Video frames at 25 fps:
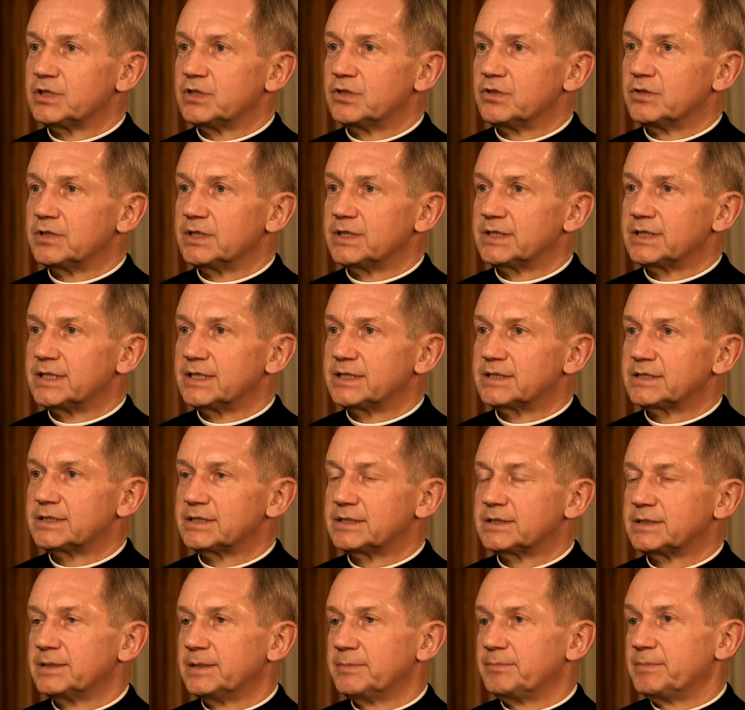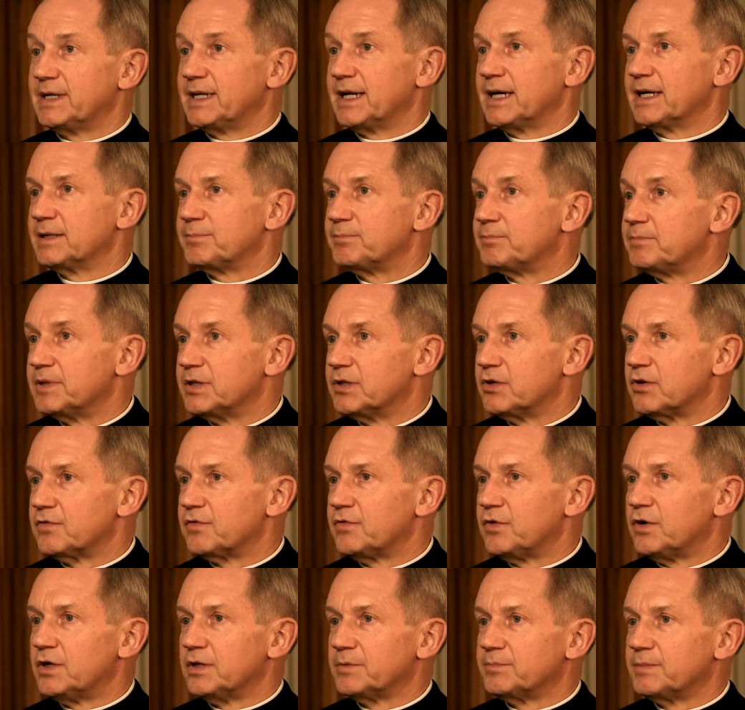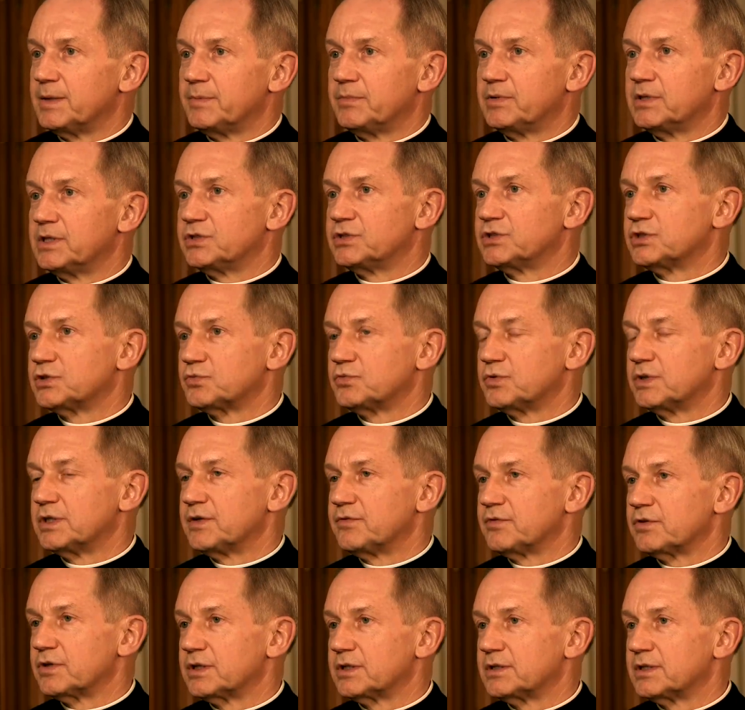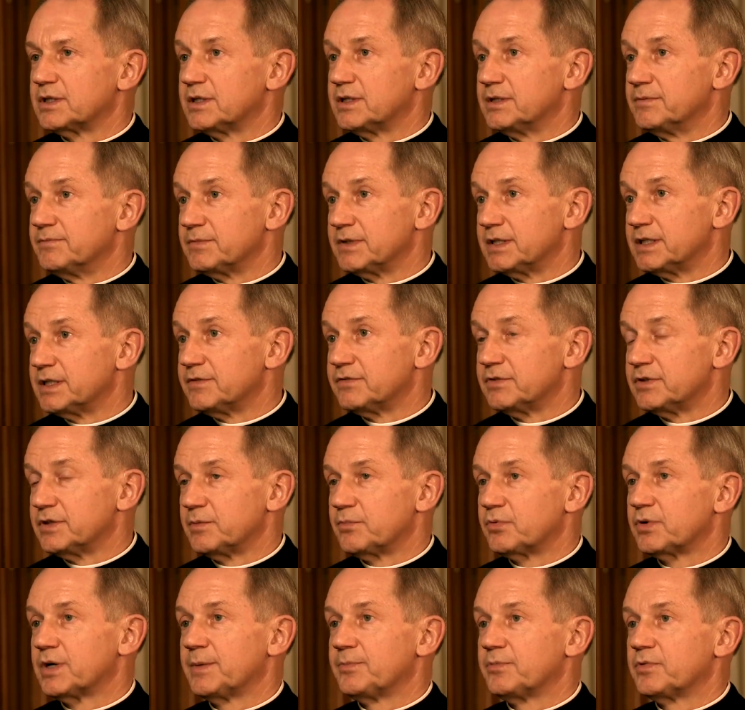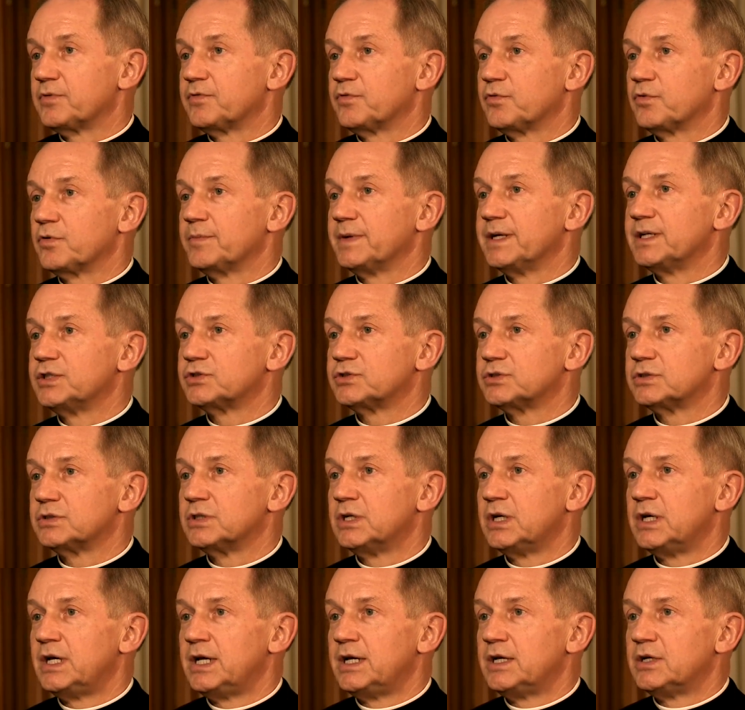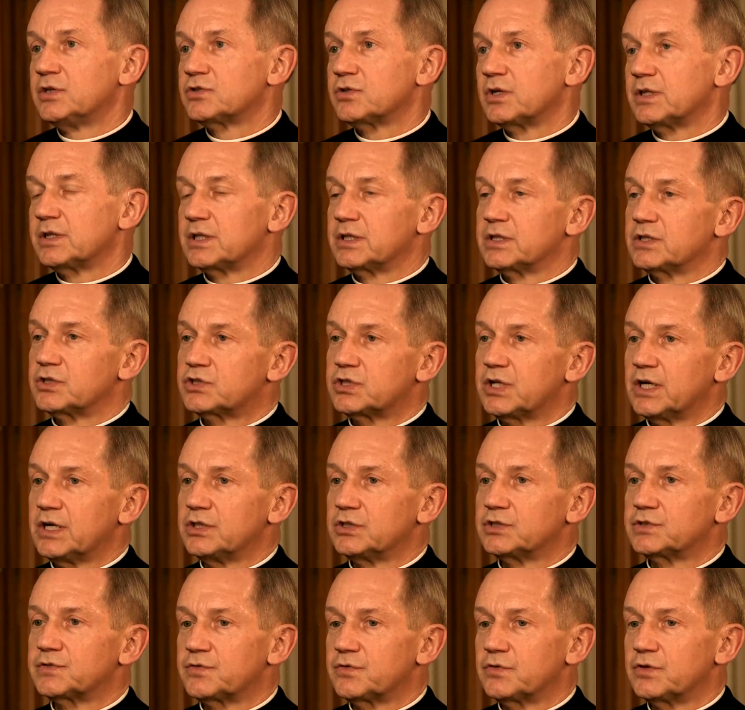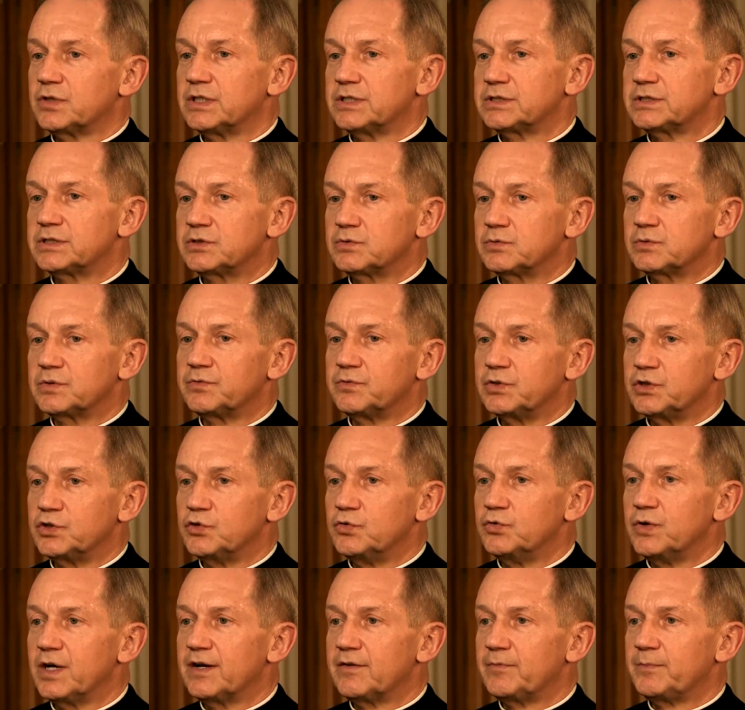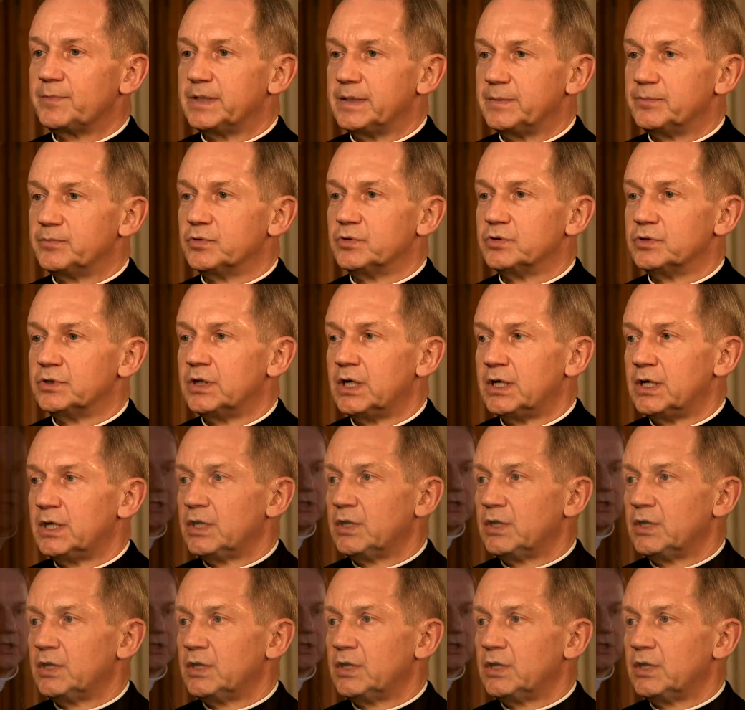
You know, that may not be their fault. Maybe they just were never given the proper formation. So I think the challenge for us is, if we do have people